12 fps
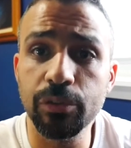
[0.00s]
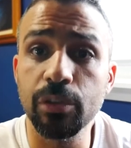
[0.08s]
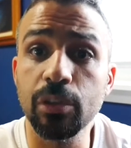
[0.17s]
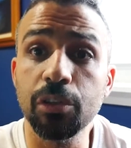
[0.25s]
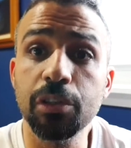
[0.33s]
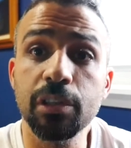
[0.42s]
to
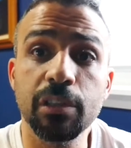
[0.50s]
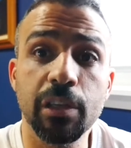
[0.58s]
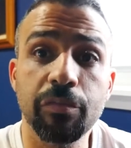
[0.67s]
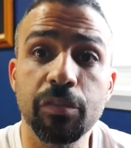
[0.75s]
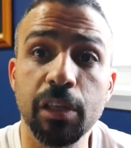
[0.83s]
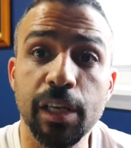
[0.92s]
learn the
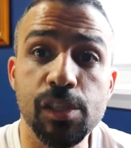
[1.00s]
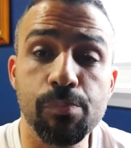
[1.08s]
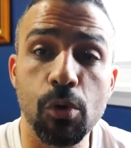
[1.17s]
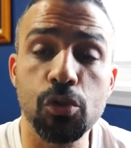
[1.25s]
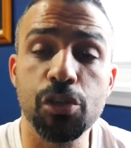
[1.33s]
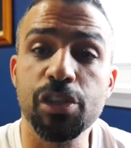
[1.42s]
different
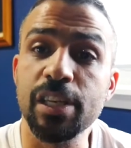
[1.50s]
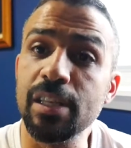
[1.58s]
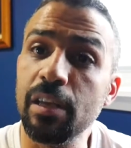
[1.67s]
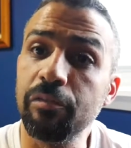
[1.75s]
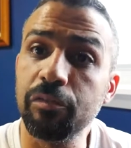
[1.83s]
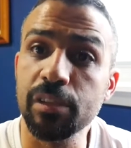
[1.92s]
exposures in
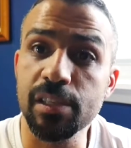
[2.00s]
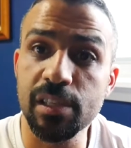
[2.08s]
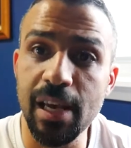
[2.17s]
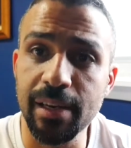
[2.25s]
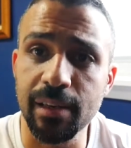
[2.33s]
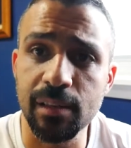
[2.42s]
different
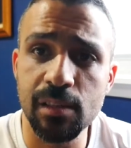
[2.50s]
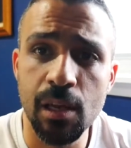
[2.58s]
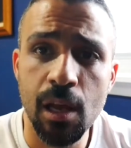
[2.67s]
settings,